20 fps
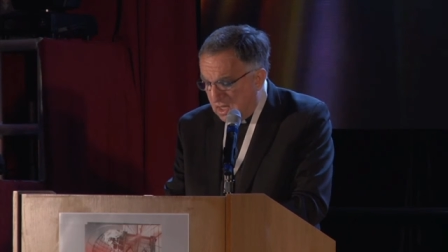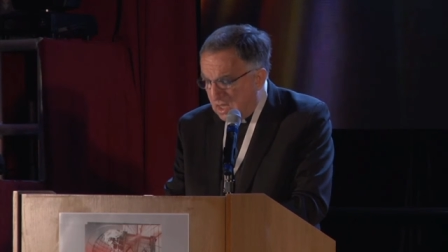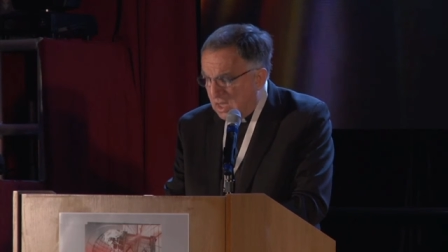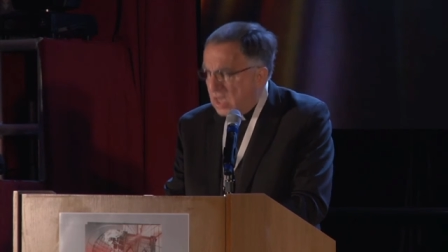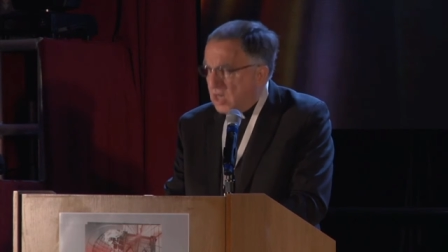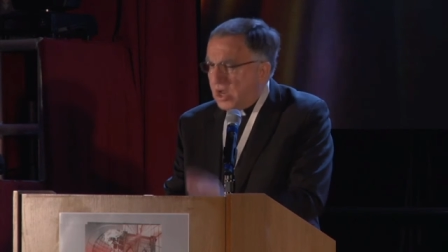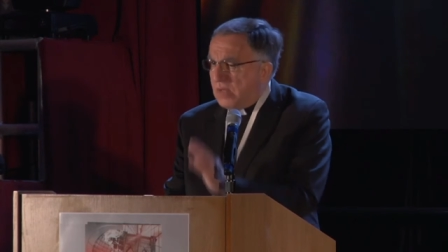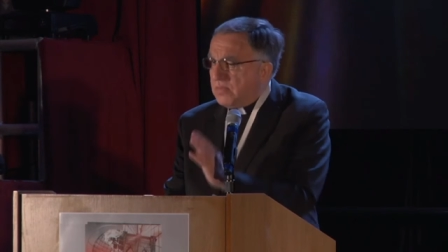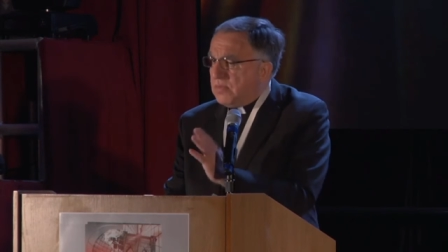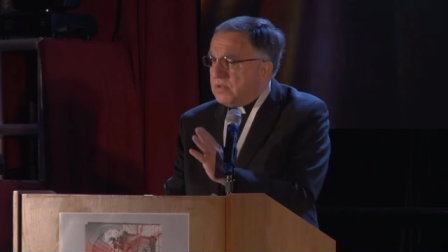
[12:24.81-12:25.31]

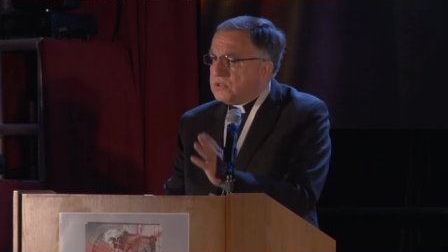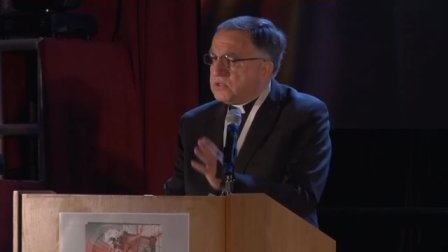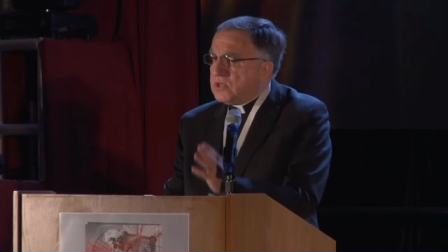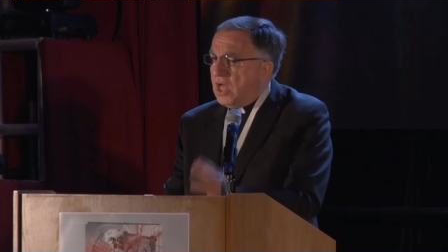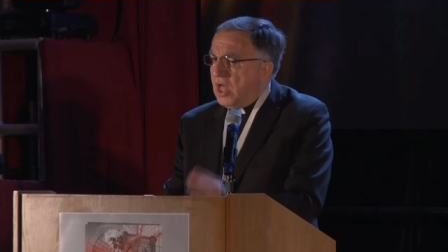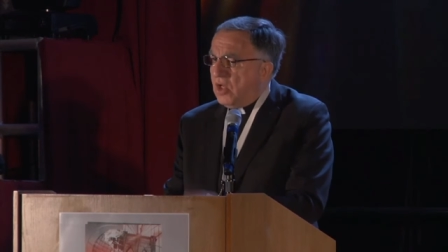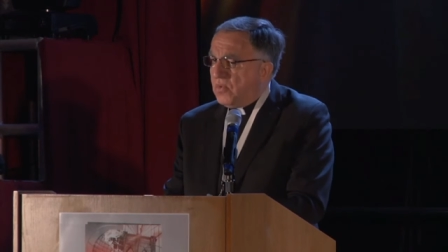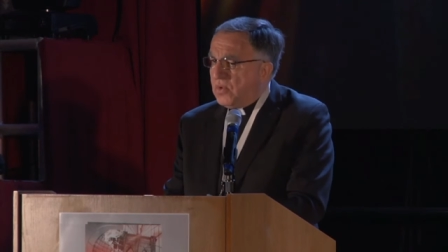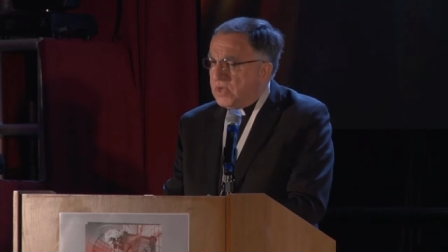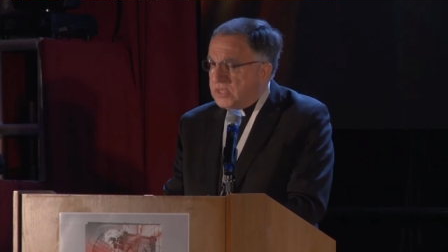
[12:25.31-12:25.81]
And almost
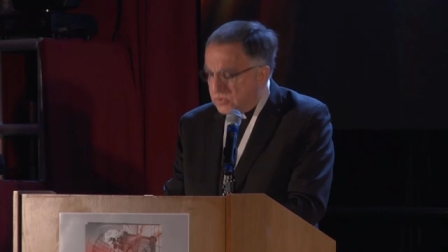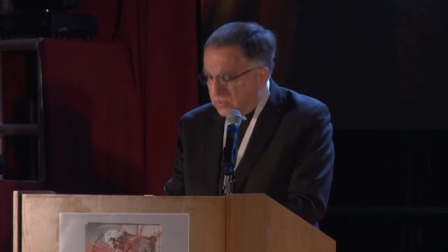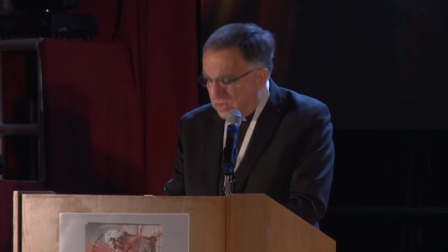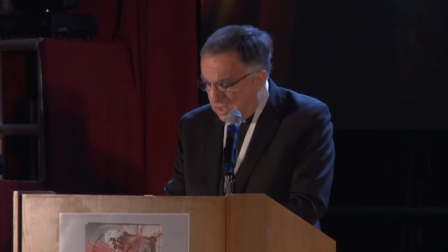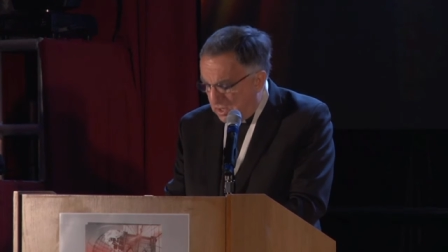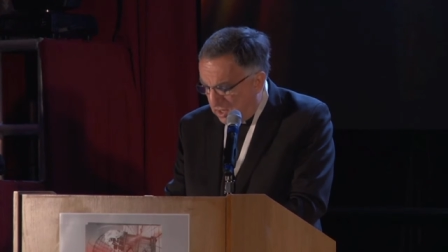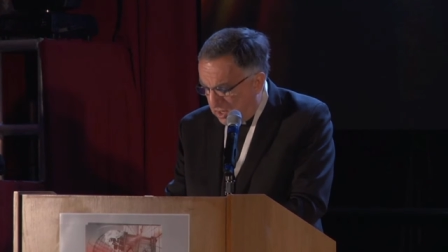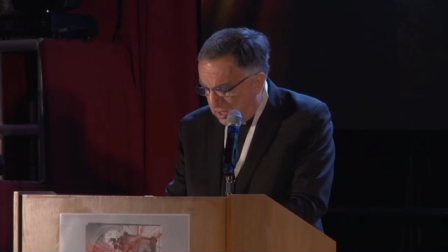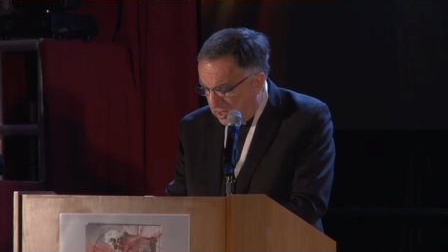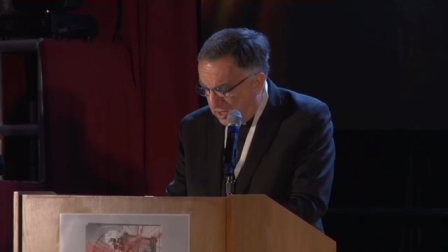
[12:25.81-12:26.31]
always we
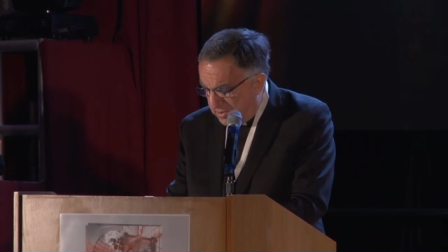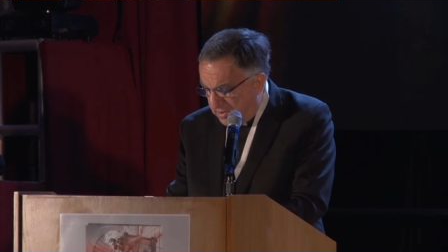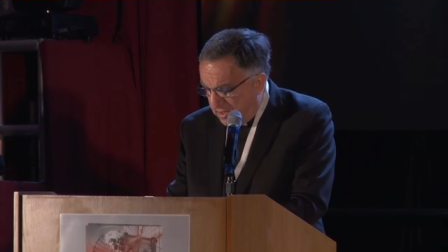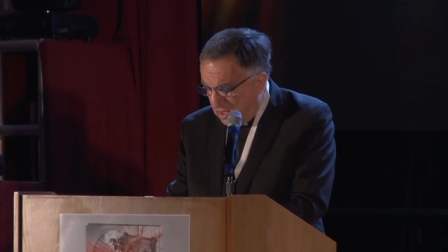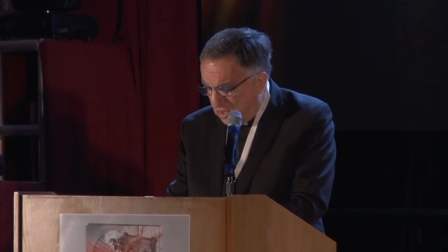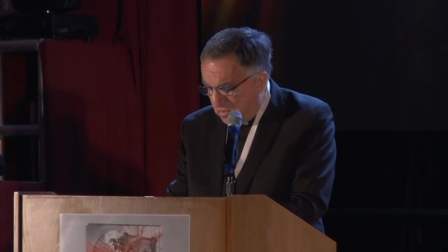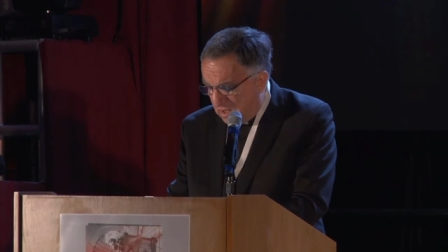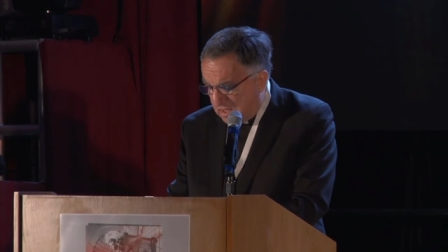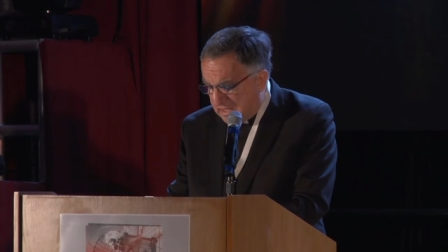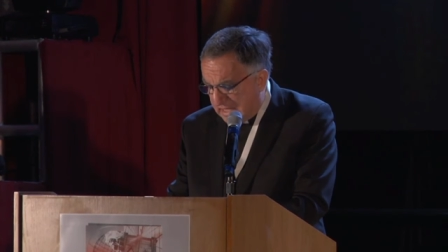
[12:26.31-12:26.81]
heard,
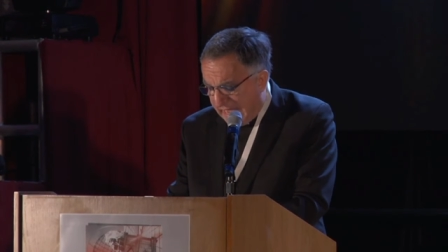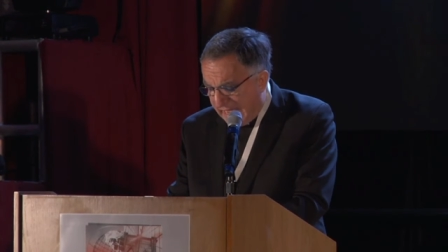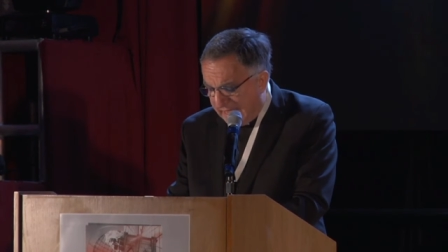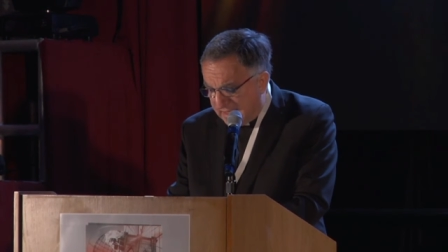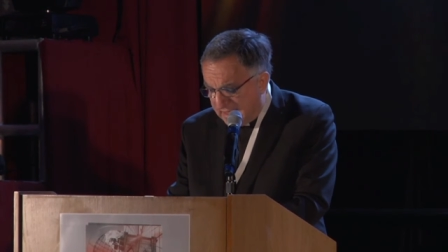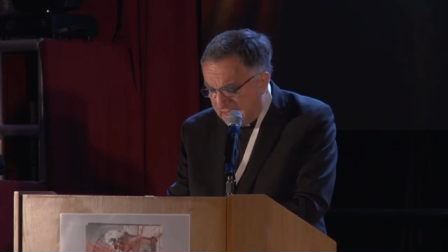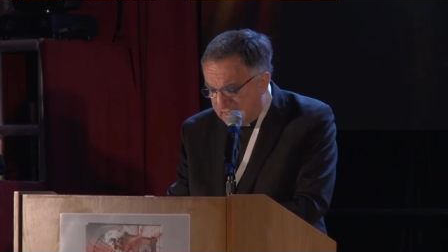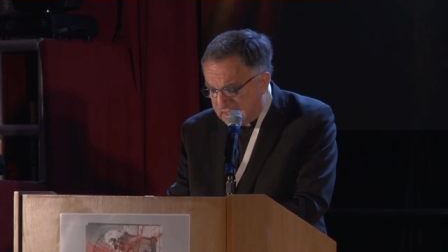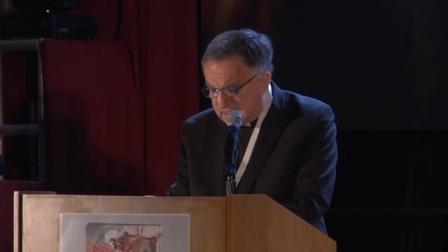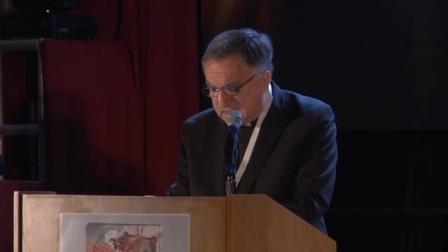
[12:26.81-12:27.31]
well,
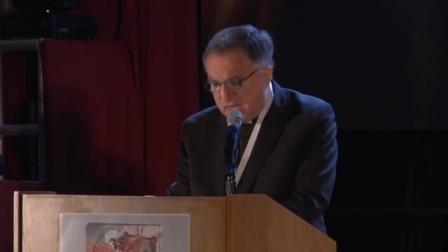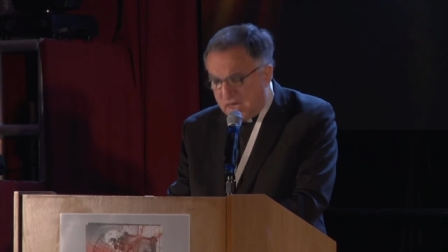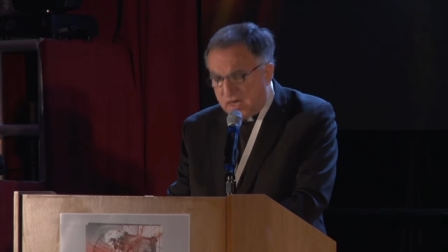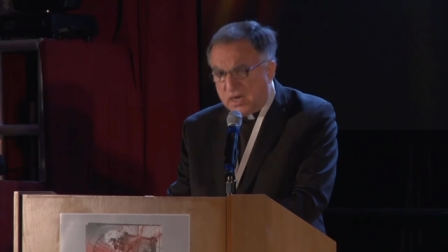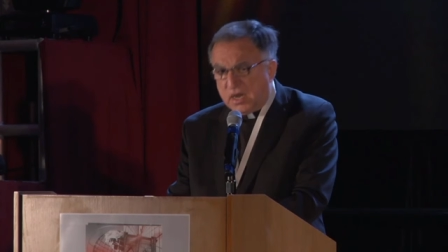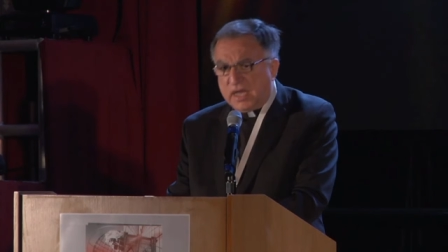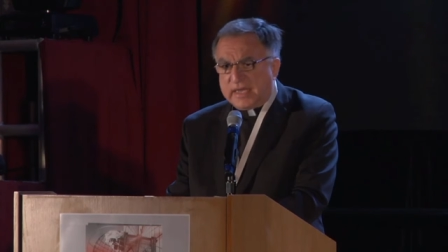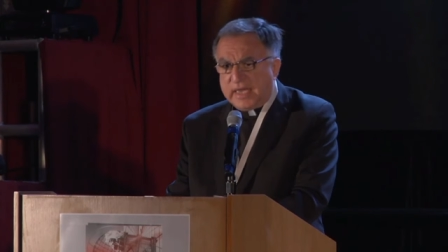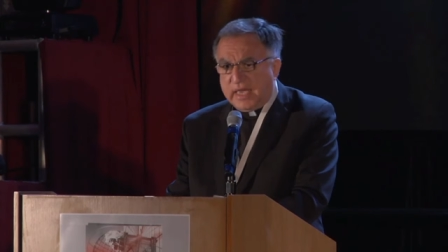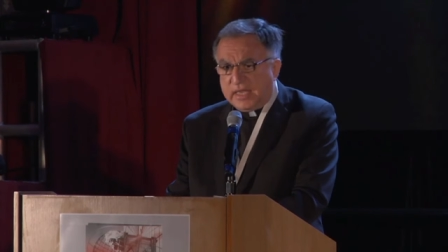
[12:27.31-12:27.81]
Catholics, they're
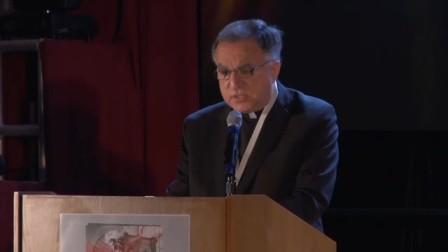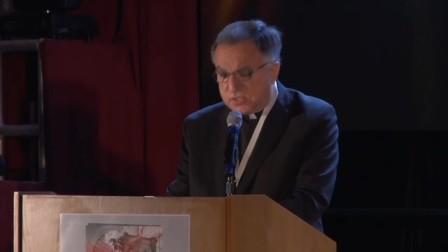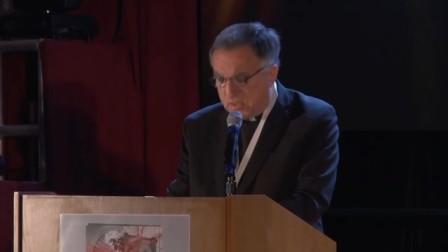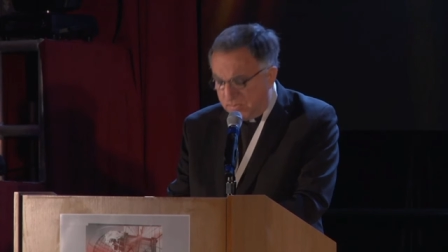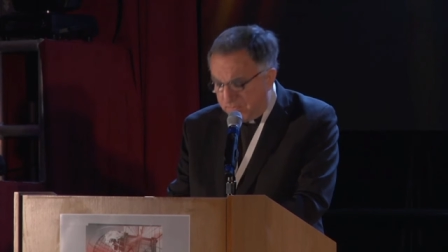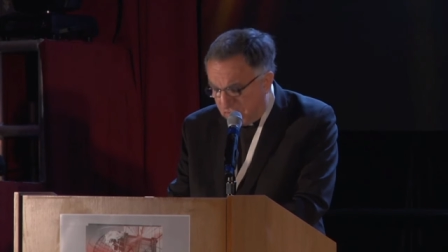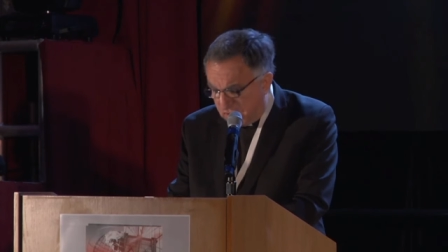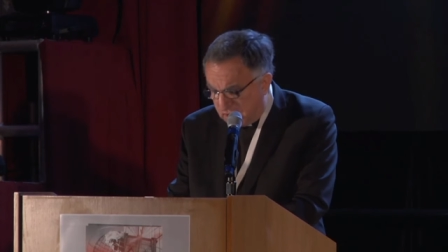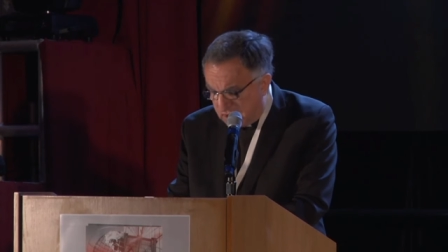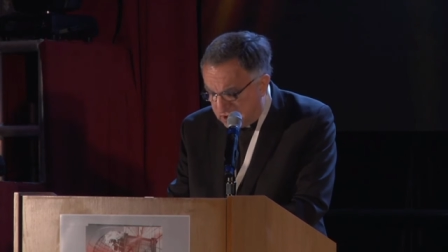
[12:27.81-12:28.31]
against
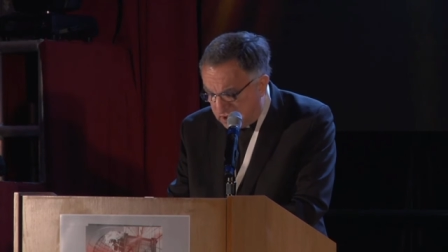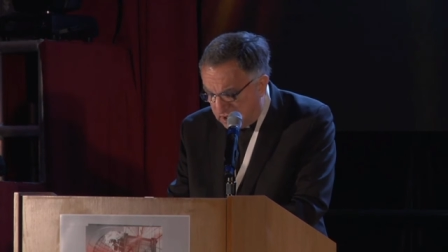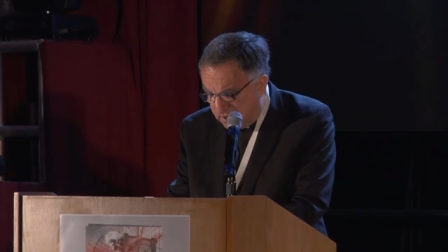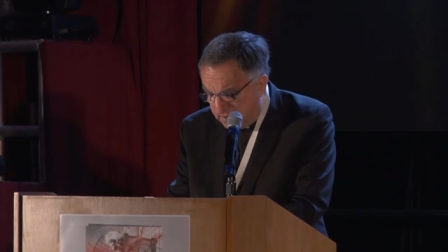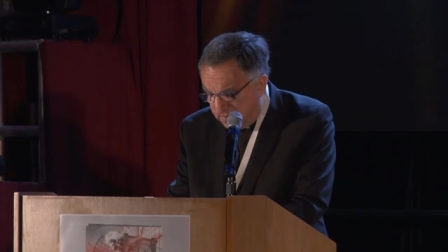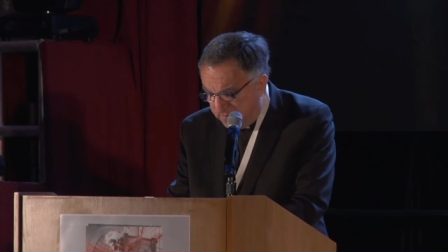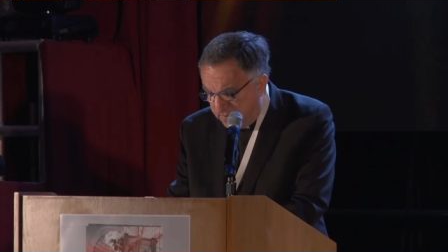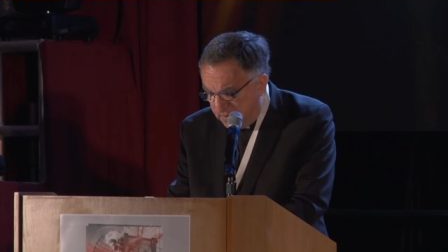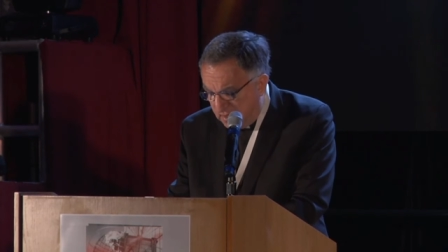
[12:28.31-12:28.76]
abortion,